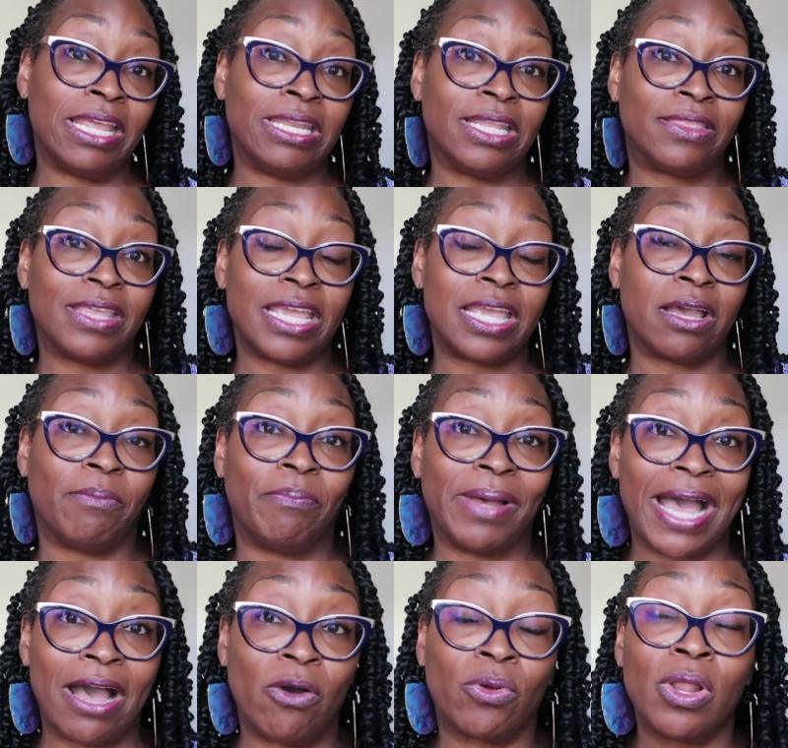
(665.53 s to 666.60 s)
And the thing
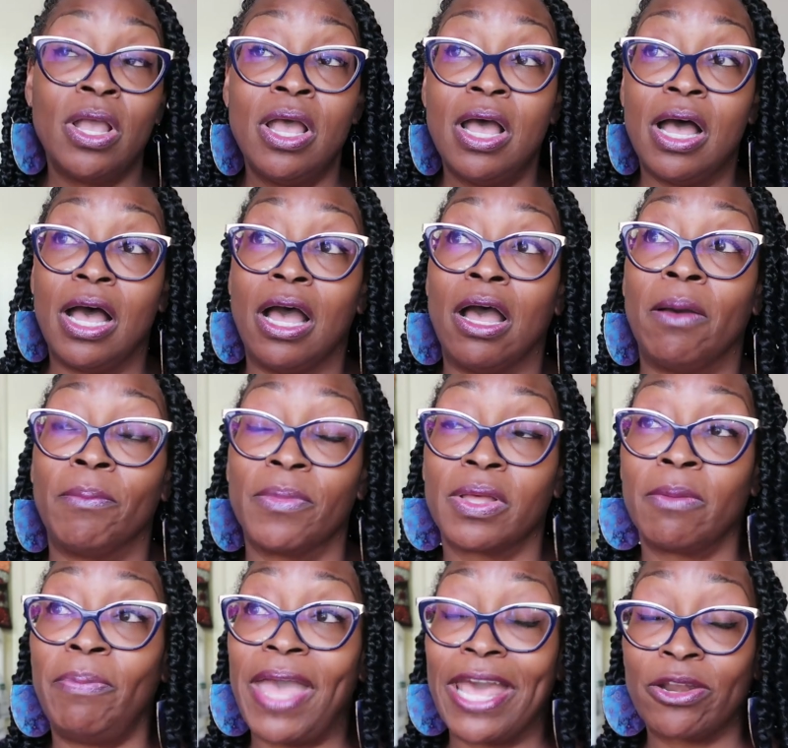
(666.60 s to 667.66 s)
about
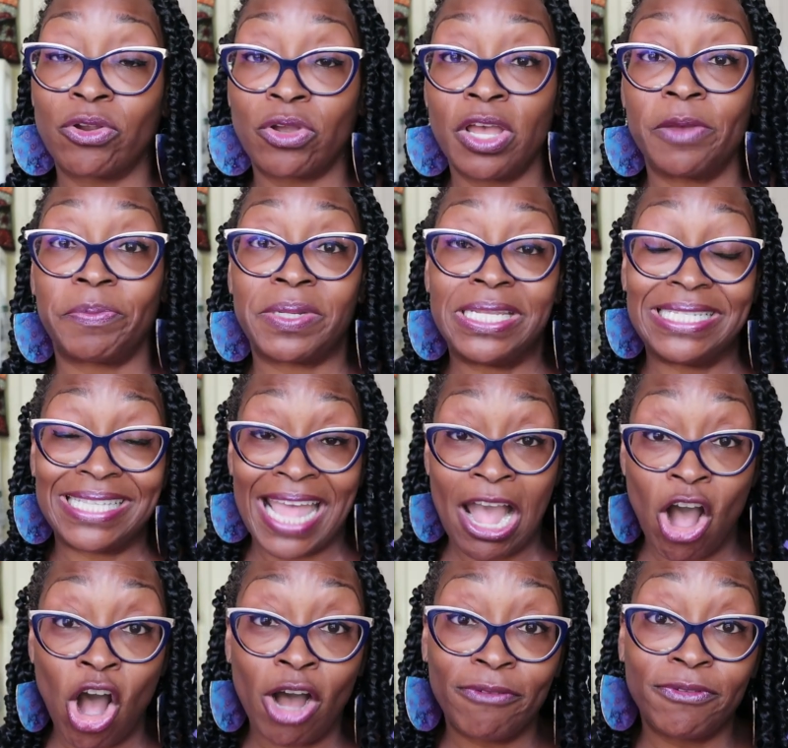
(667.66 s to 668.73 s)
pattern companies
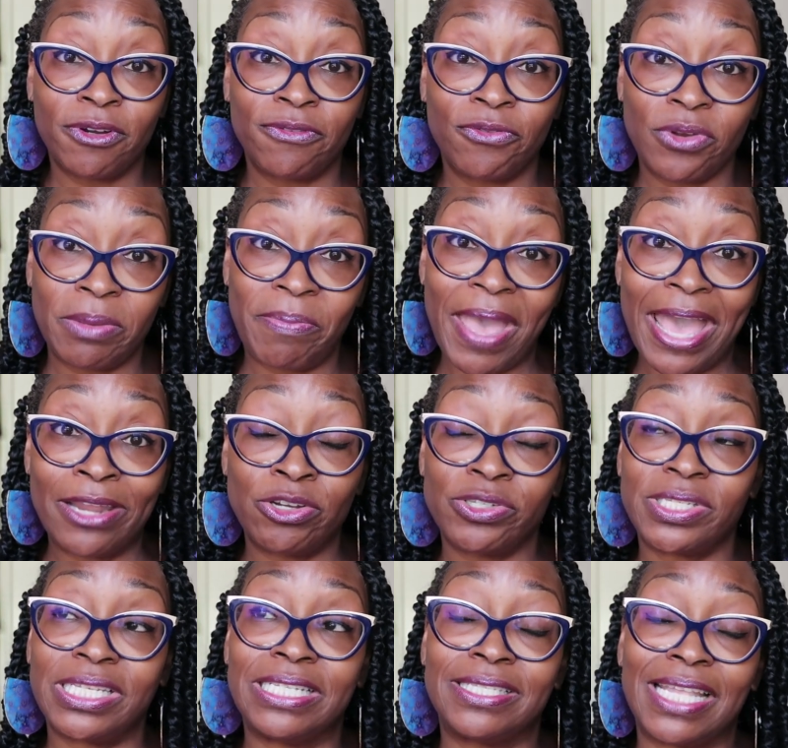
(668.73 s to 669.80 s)
that offer free
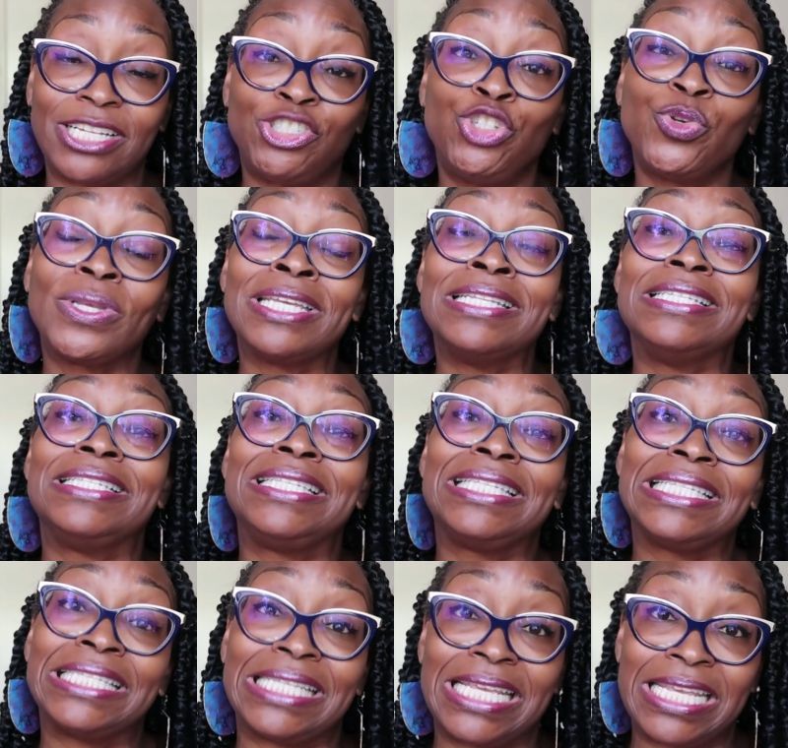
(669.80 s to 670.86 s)
patterns is that you can
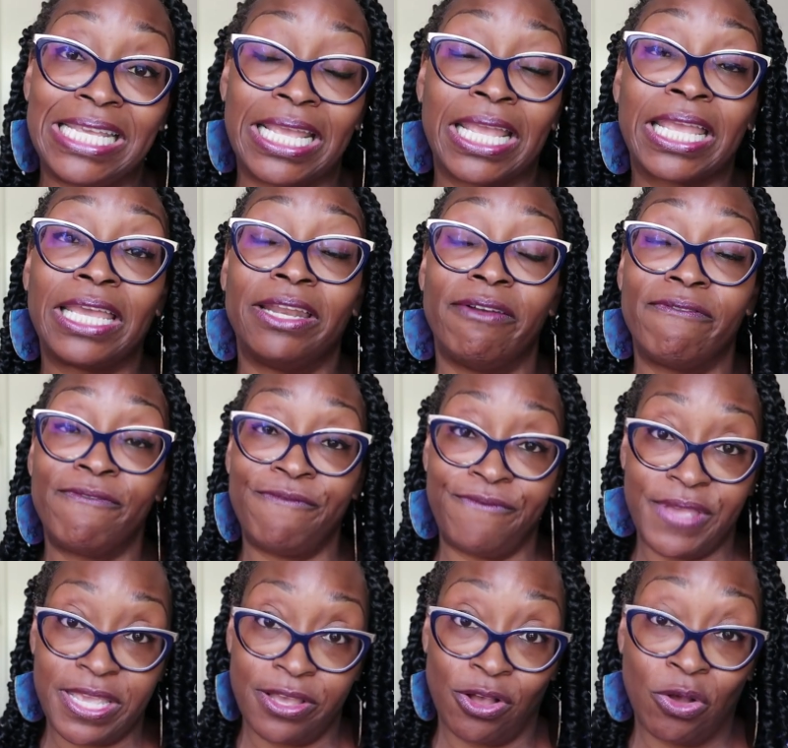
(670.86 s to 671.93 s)
see and get a
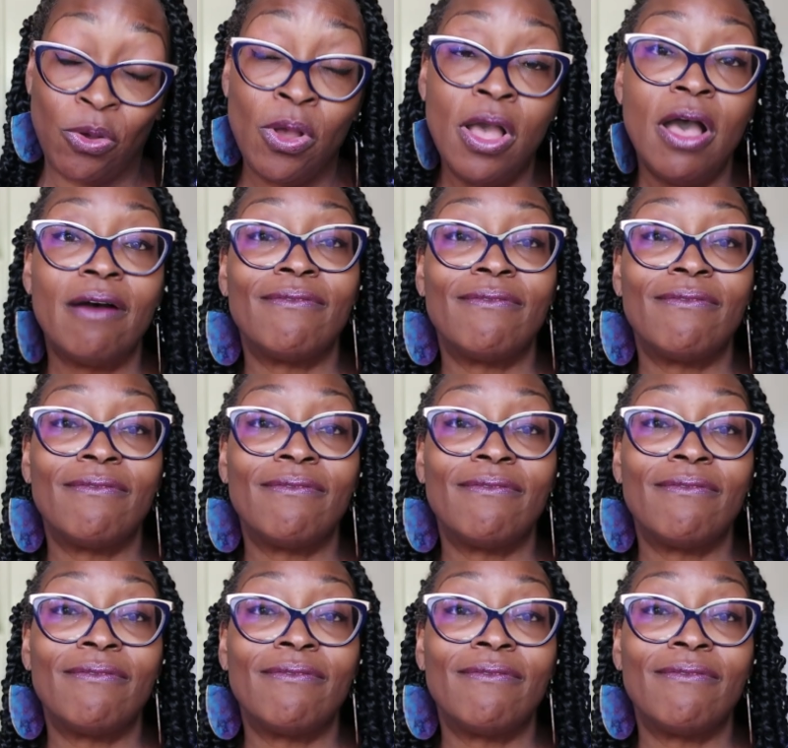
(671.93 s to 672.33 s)
feel